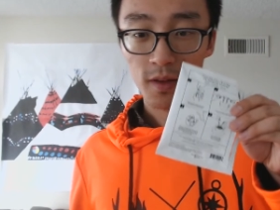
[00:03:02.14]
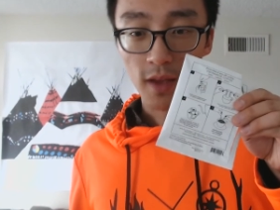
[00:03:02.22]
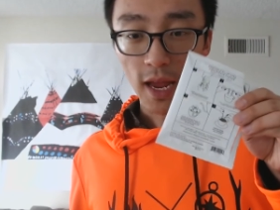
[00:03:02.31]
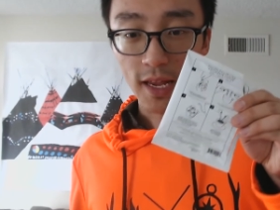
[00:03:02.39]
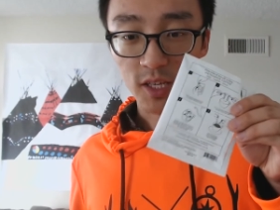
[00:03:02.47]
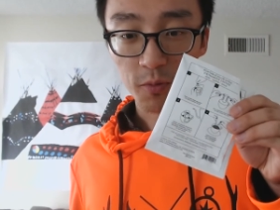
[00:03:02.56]

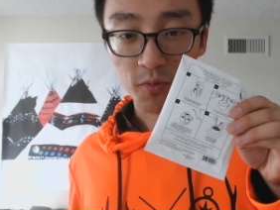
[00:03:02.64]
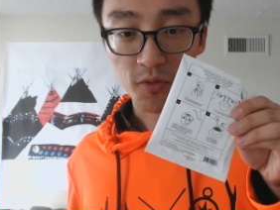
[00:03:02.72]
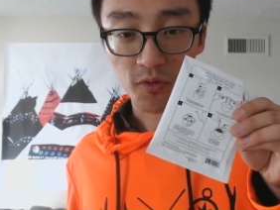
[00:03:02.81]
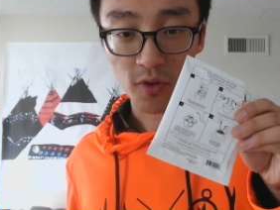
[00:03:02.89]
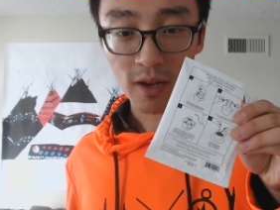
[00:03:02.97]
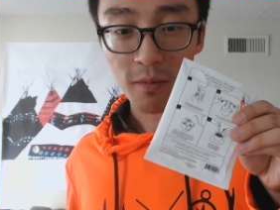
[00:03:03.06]
It's
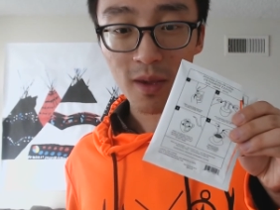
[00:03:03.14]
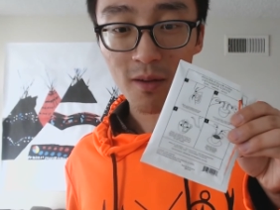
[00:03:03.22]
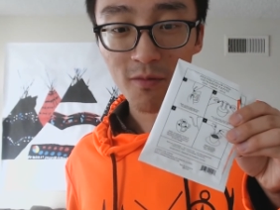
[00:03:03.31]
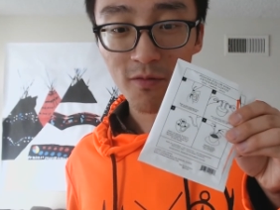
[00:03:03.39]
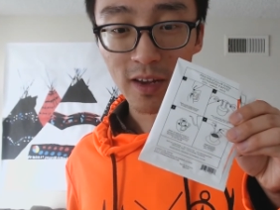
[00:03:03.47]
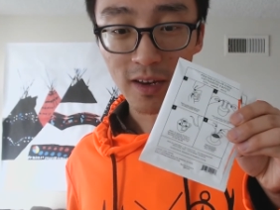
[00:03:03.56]

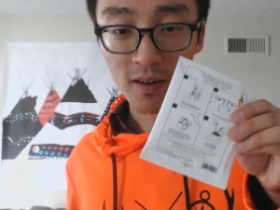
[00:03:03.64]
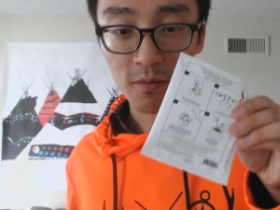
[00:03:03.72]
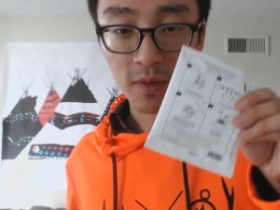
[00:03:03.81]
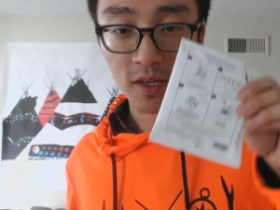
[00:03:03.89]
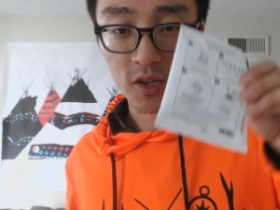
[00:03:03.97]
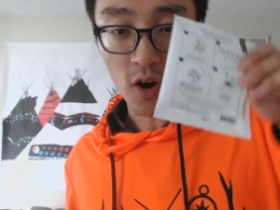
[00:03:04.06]
premium
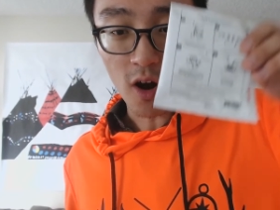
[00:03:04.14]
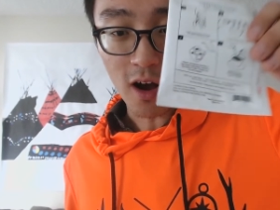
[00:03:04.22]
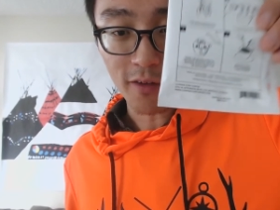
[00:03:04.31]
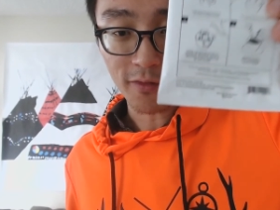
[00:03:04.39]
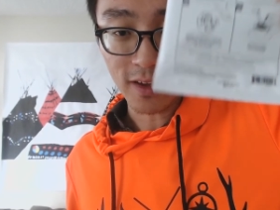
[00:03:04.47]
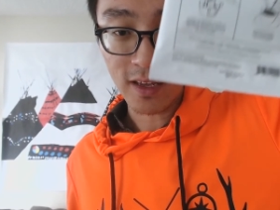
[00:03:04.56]
Vietnamese
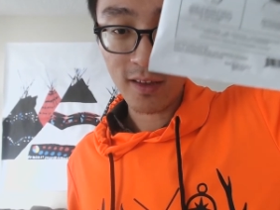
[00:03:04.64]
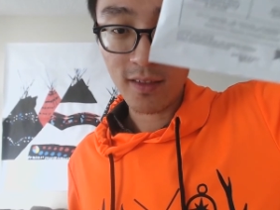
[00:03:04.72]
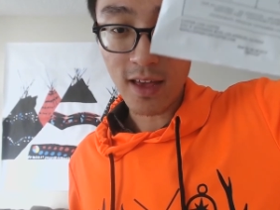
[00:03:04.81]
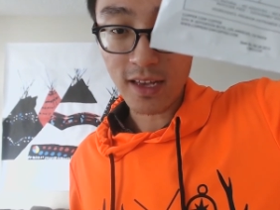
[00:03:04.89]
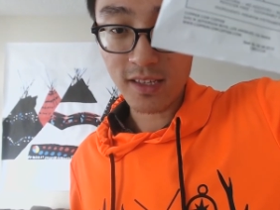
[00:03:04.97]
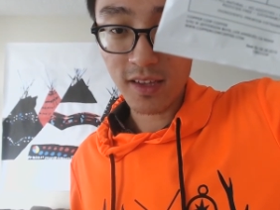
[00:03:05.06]
coffee.
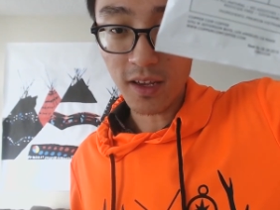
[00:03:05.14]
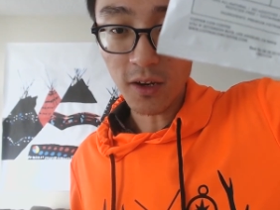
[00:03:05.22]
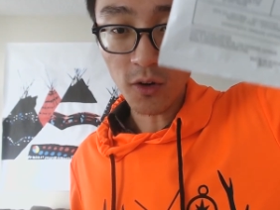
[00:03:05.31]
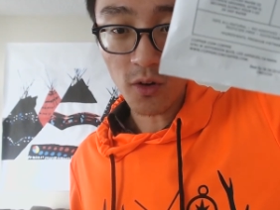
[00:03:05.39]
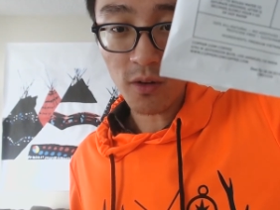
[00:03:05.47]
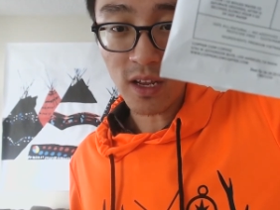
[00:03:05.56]
That's the
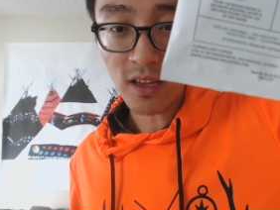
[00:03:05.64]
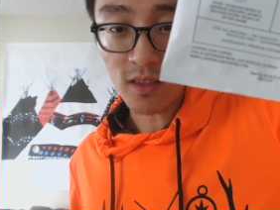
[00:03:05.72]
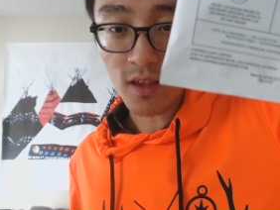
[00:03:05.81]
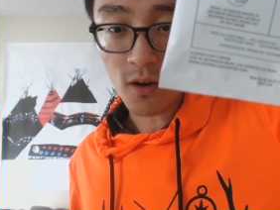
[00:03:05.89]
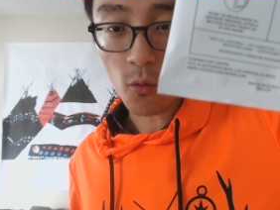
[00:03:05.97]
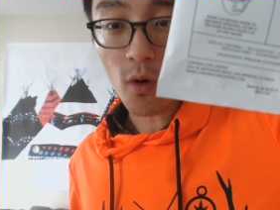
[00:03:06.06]
ingredient
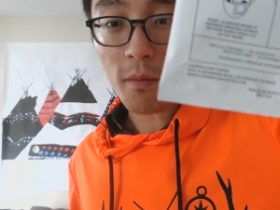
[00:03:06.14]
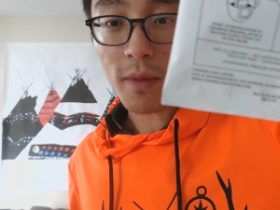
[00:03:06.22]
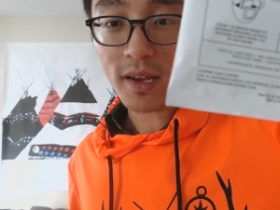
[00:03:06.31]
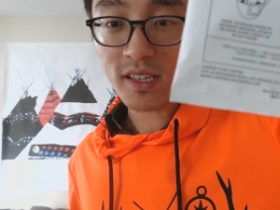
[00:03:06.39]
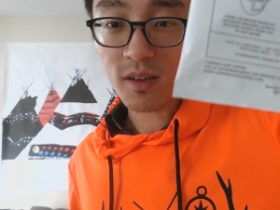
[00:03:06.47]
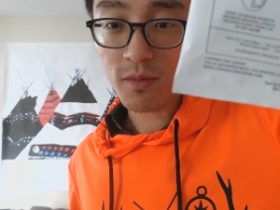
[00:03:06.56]
there. What
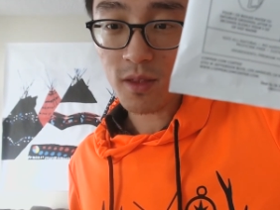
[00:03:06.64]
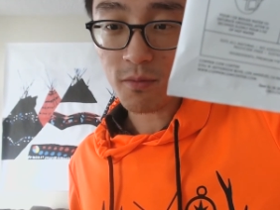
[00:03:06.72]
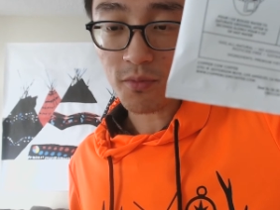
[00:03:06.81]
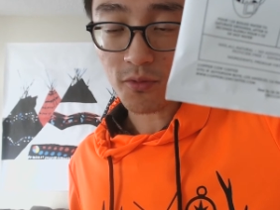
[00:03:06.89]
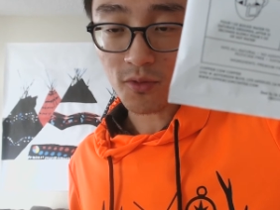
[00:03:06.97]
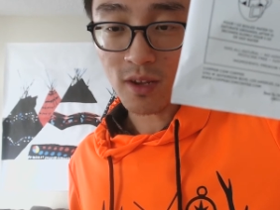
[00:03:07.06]
makes something
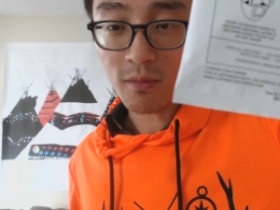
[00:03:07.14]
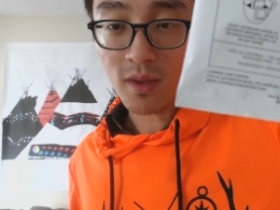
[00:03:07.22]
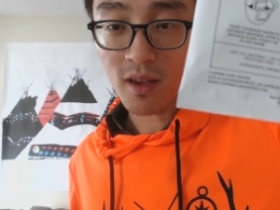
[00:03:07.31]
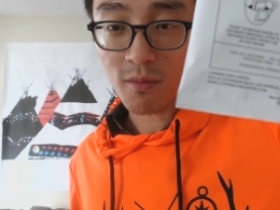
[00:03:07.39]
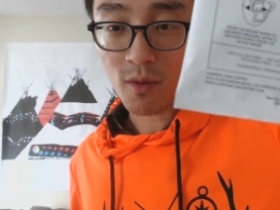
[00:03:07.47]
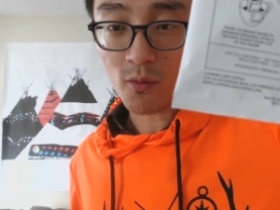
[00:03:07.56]

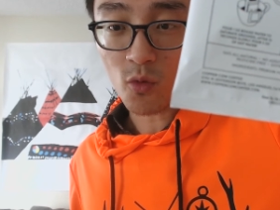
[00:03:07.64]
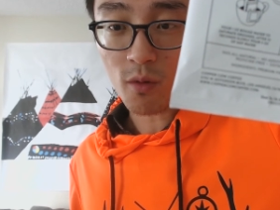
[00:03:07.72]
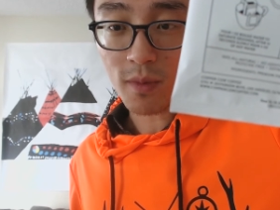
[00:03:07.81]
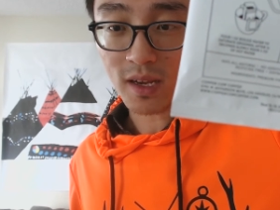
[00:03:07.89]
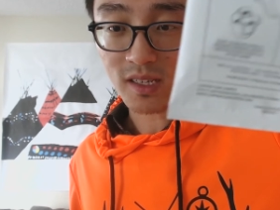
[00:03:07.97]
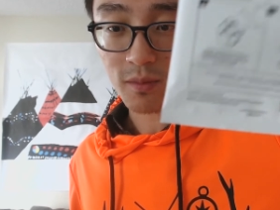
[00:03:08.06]
premium and what
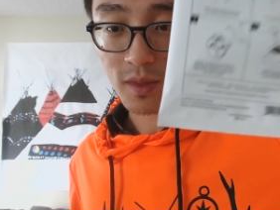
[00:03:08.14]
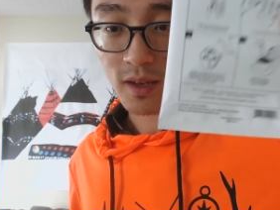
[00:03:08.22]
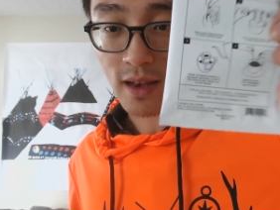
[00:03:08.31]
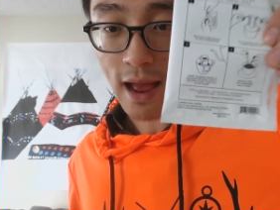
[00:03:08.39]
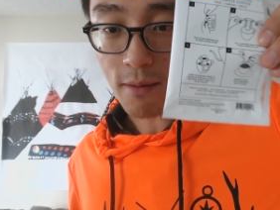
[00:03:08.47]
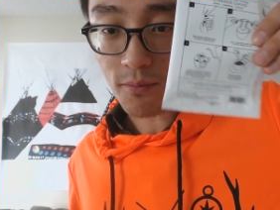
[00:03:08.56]
makes something
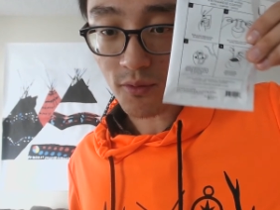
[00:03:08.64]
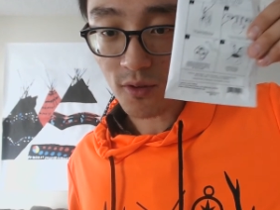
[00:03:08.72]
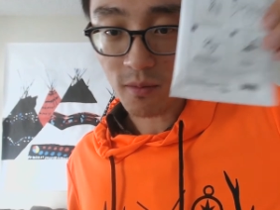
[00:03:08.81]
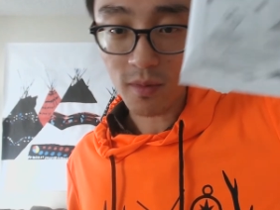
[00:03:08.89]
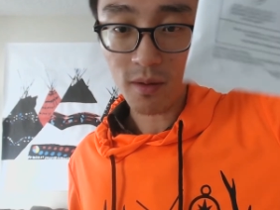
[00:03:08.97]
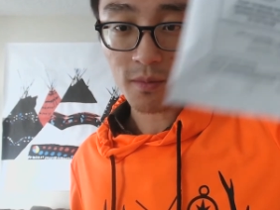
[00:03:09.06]
not premium?